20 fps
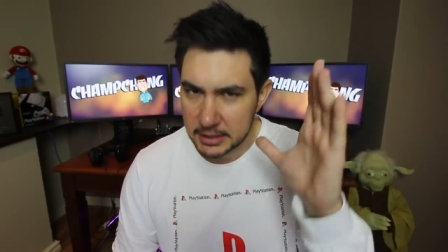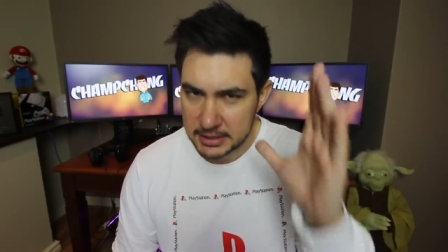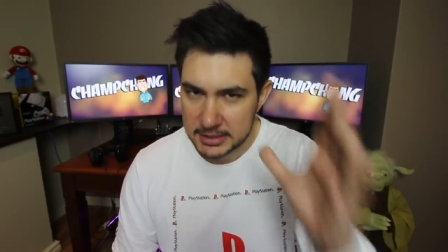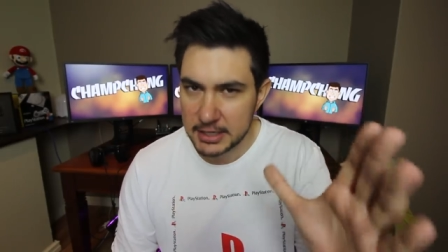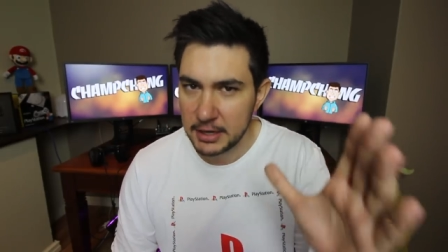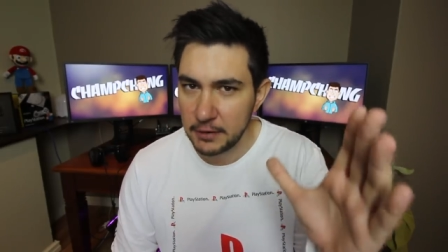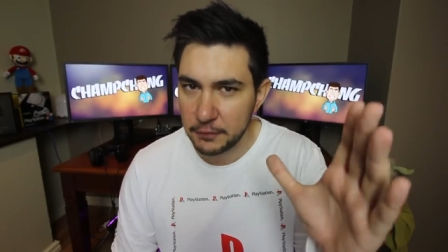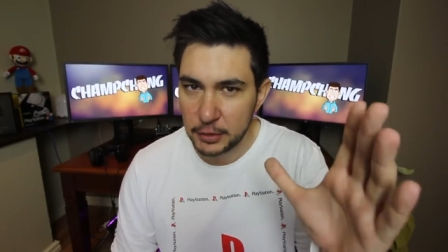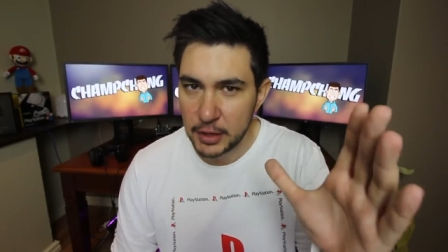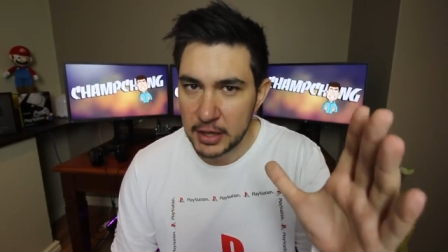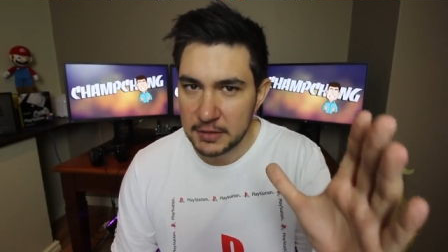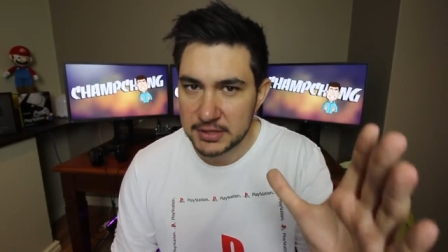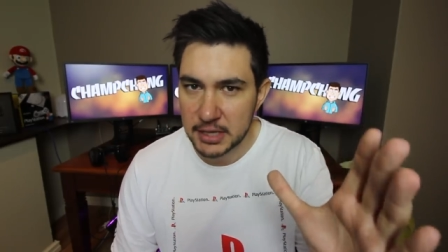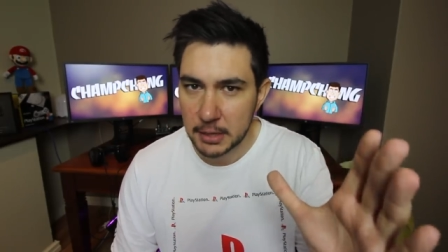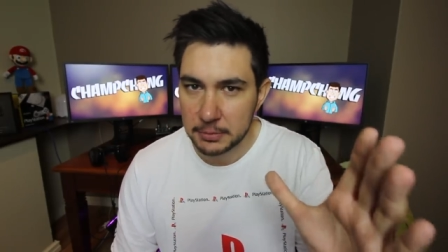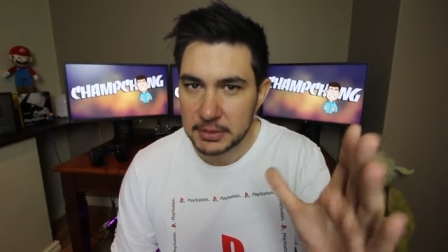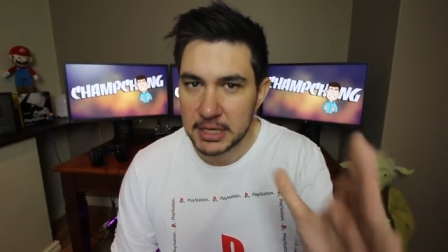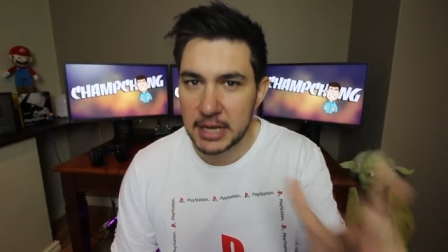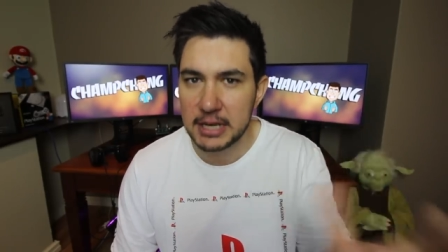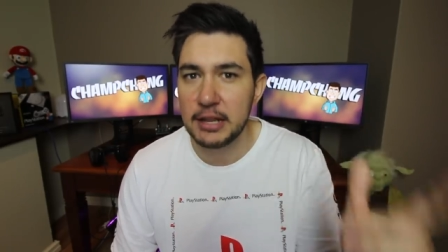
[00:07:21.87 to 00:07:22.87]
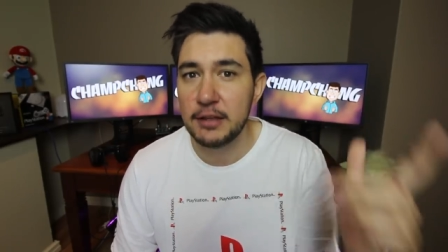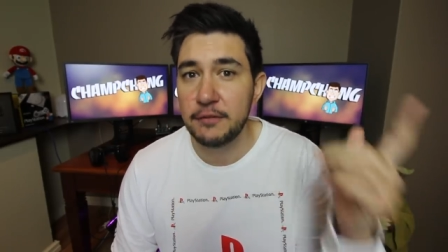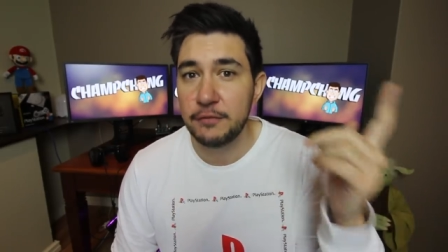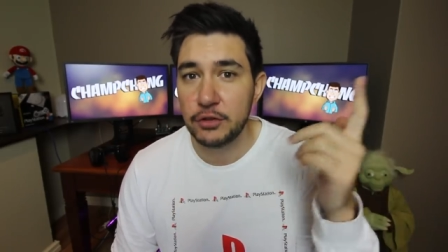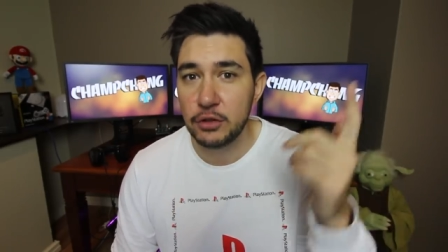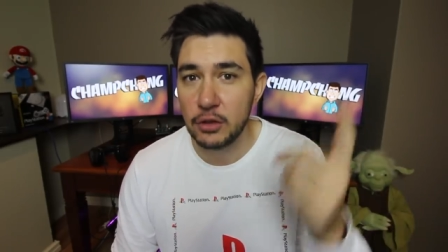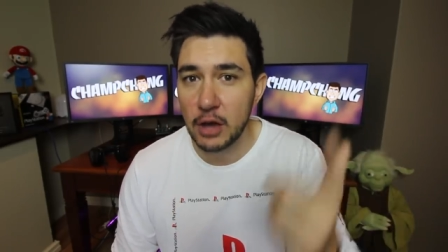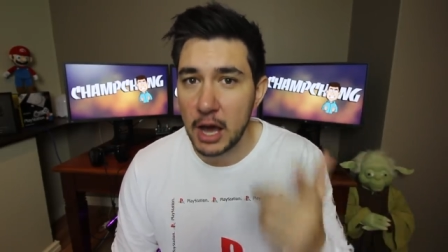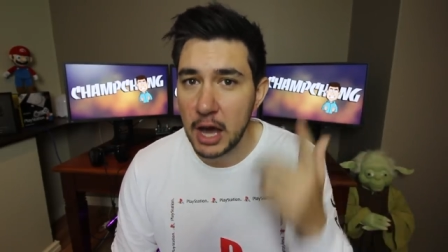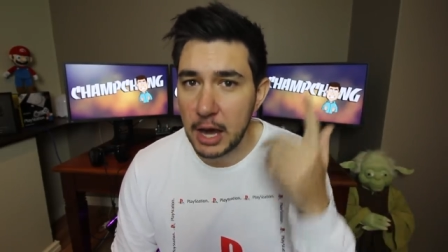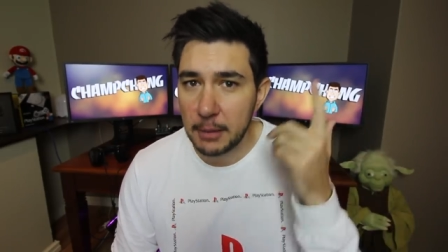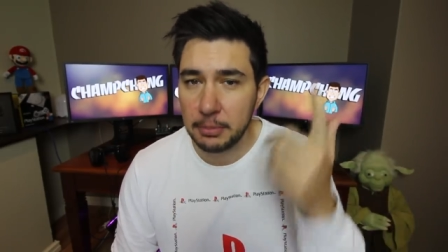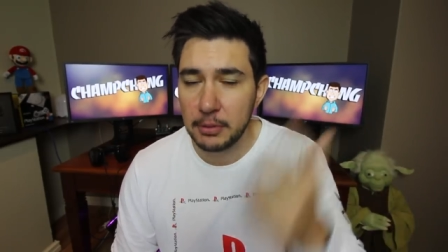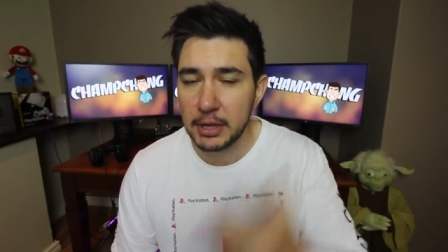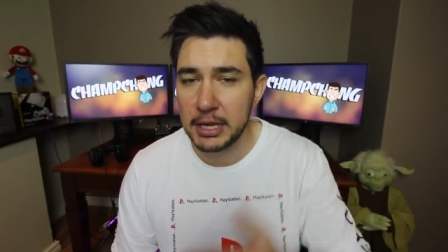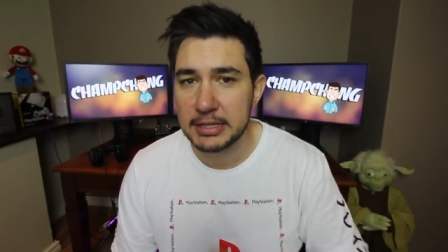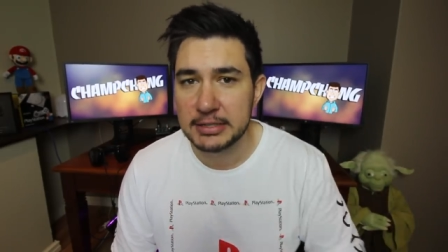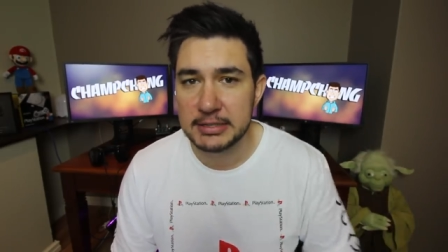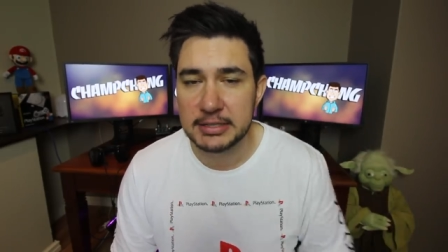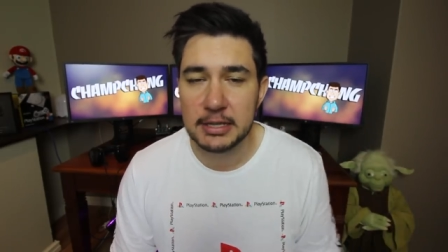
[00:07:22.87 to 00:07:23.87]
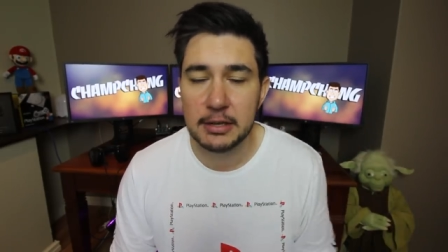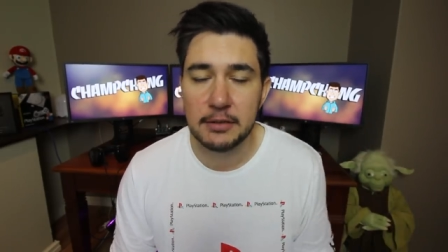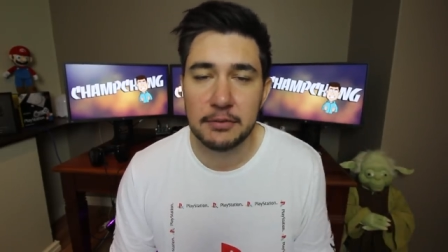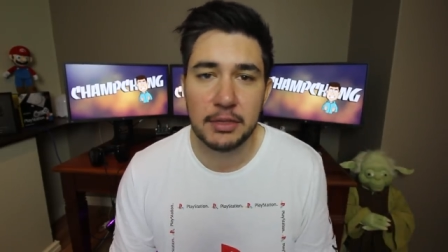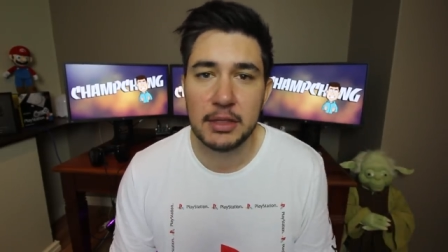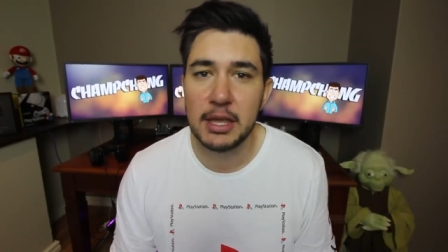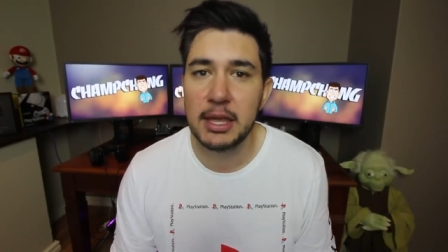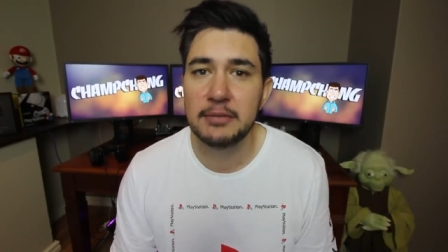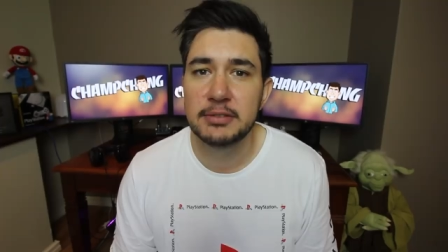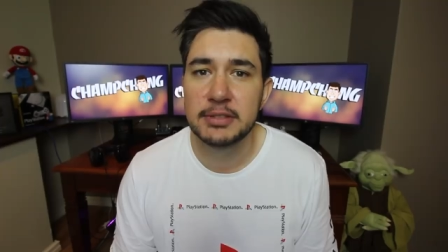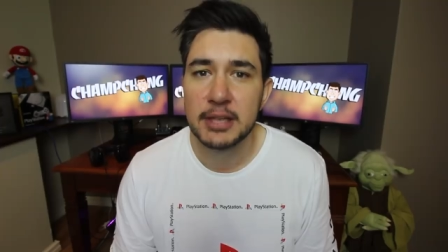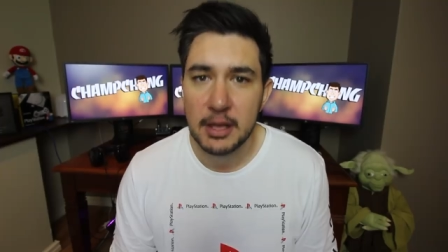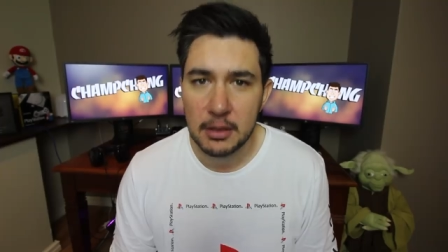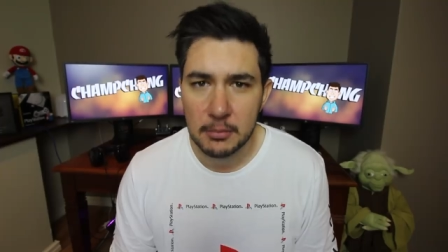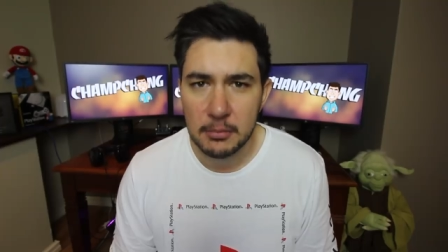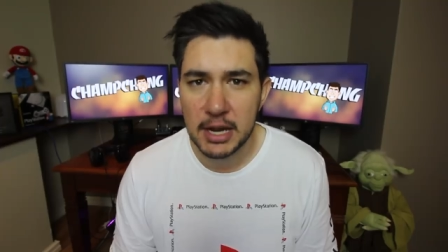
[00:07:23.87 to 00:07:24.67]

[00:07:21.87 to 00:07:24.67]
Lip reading: Sea of Thieves update. If you are playing Sea of Thieves,